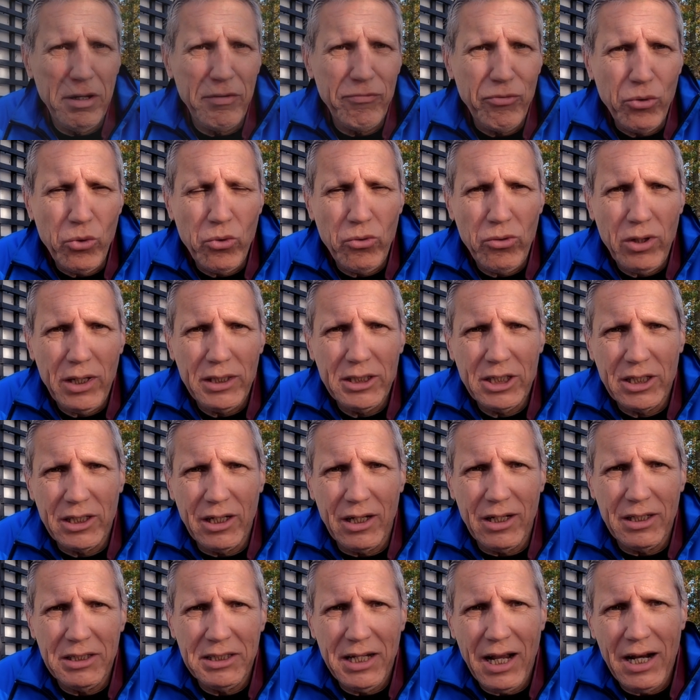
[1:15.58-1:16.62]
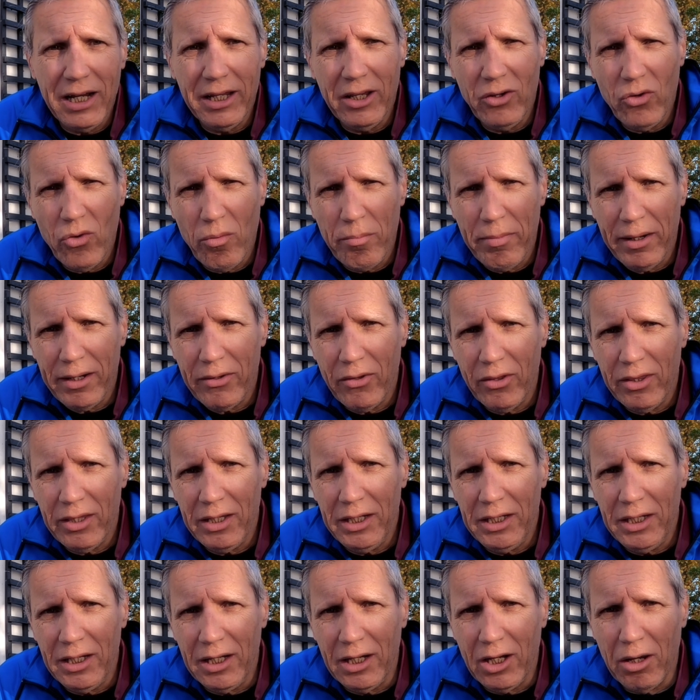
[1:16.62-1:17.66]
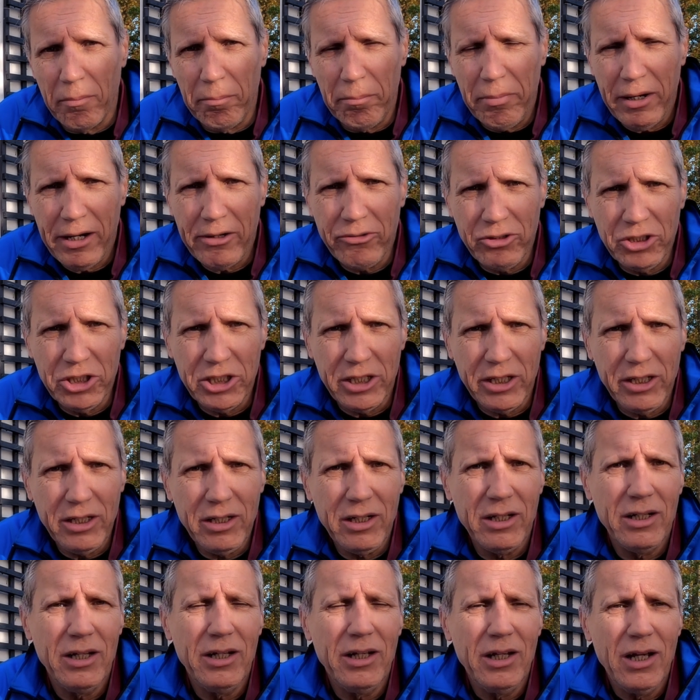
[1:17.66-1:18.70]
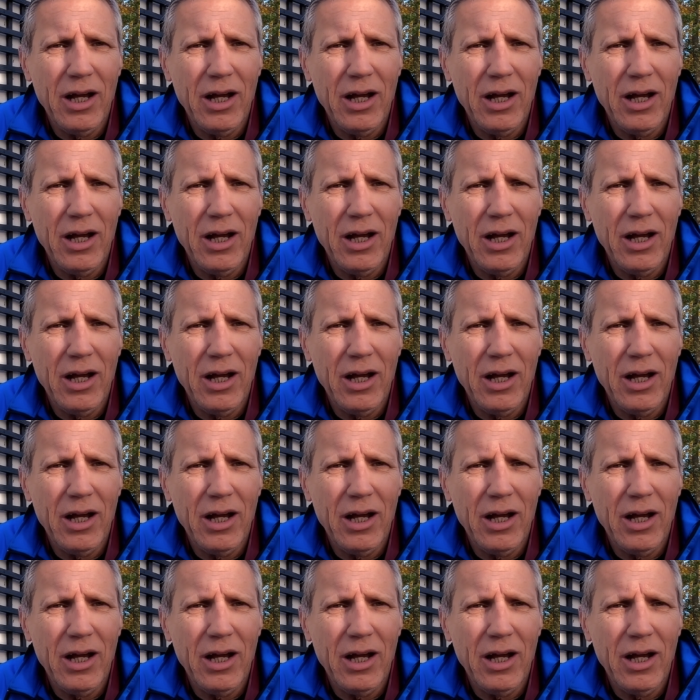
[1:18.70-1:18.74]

Before I start telling you about the comparison,